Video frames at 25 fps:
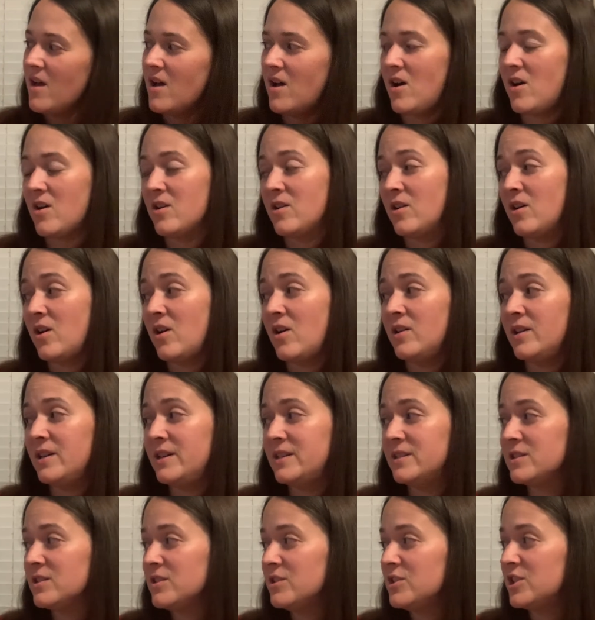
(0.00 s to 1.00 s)
are all
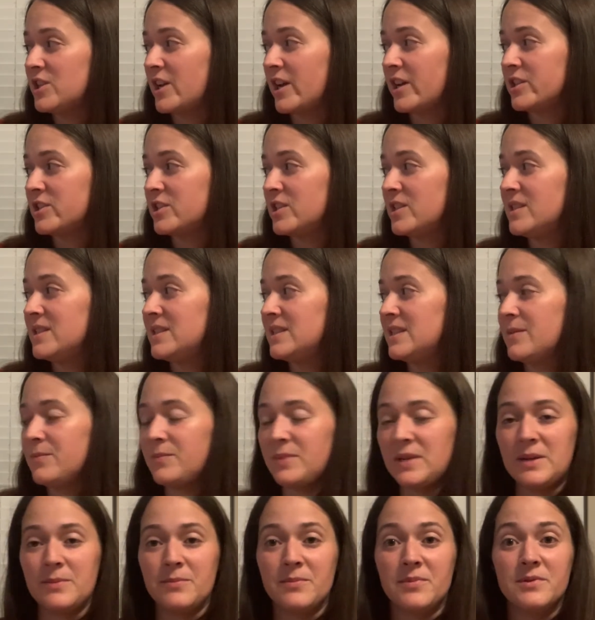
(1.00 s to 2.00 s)
interjections that
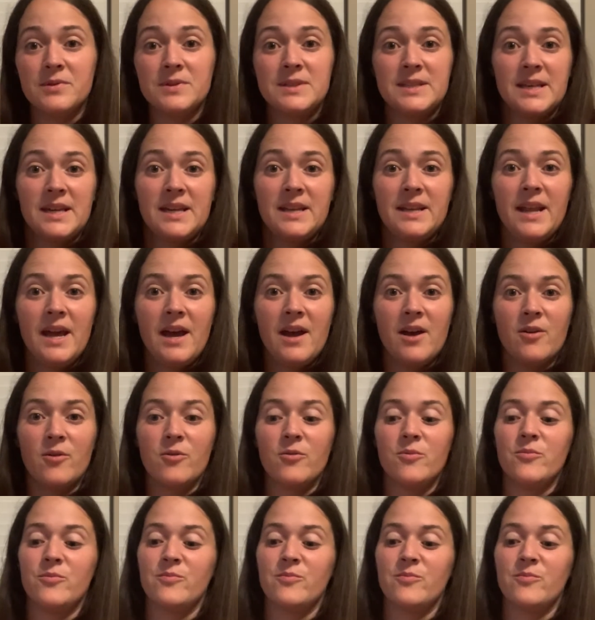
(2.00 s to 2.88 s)
people say now.